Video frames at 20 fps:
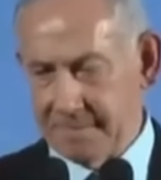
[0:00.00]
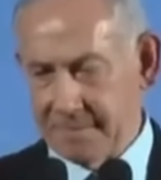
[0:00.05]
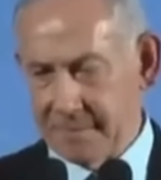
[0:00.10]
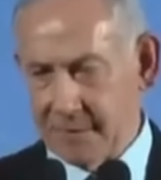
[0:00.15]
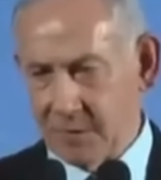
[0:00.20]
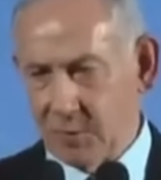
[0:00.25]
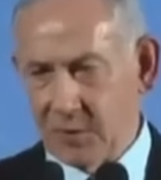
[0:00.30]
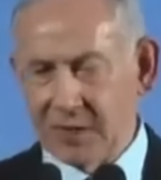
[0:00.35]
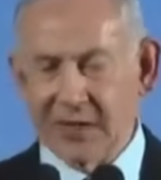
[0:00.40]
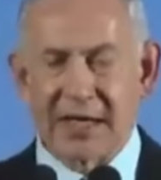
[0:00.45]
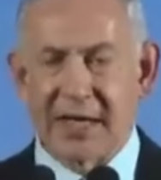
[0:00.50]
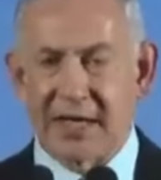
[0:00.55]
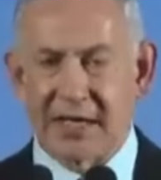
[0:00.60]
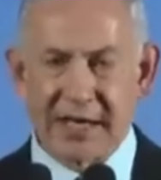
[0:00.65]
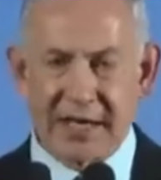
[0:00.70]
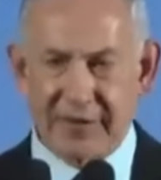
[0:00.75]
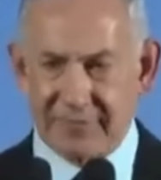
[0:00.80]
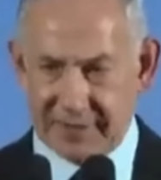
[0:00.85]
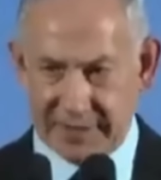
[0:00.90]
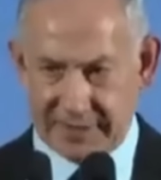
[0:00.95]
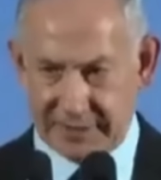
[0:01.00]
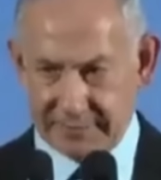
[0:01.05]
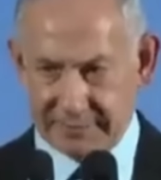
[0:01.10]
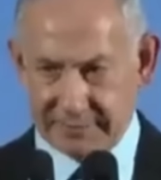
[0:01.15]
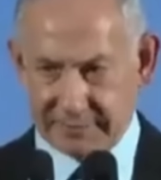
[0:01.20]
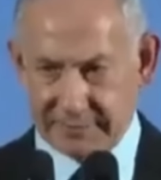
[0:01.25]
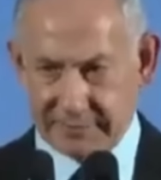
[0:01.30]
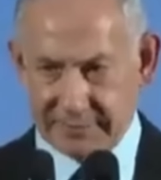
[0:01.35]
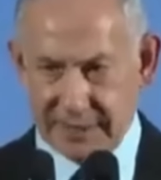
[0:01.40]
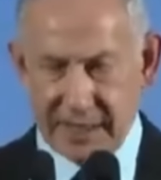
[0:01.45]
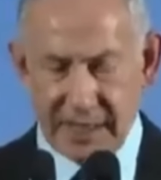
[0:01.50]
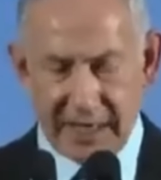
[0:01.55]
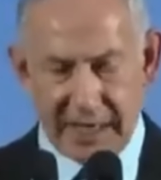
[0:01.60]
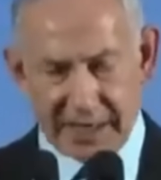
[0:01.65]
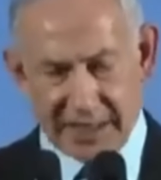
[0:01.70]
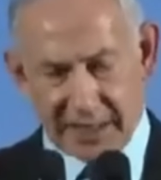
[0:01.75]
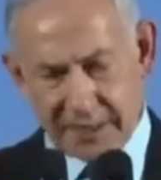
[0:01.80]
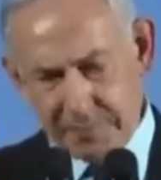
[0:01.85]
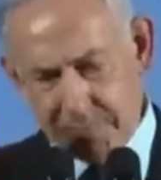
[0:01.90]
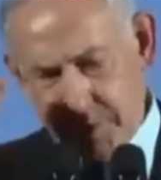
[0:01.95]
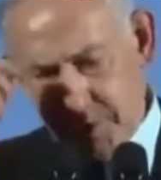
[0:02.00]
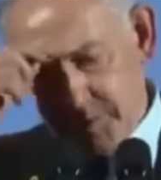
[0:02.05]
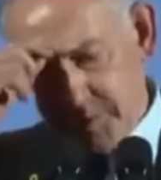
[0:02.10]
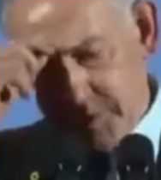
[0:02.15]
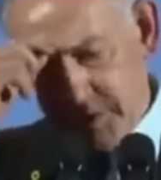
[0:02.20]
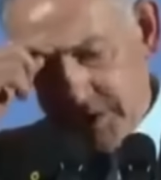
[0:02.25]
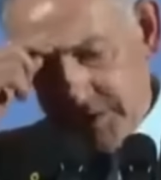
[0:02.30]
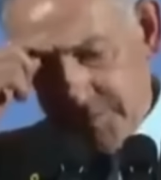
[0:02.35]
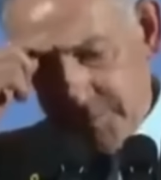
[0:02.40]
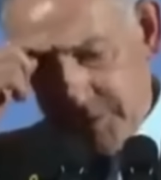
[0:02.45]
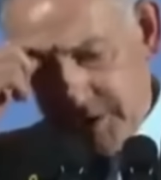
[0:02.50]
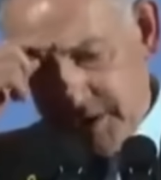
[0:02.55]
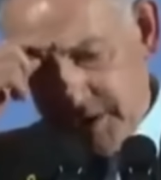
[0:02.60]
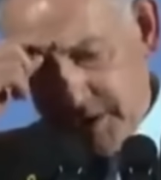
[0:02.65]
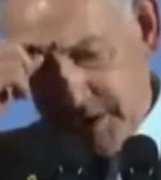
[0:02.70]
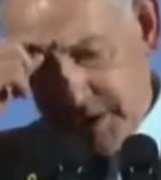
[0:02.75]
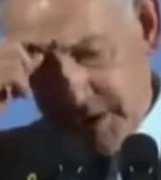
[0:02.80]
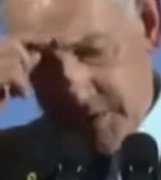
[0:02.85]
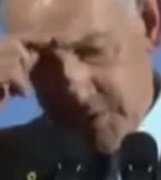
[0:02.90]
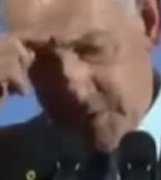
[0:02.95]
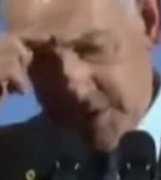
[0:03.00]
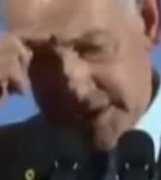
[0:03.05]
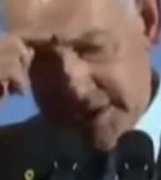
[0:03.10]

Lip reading: we can't have that. I think Pope John Paul had once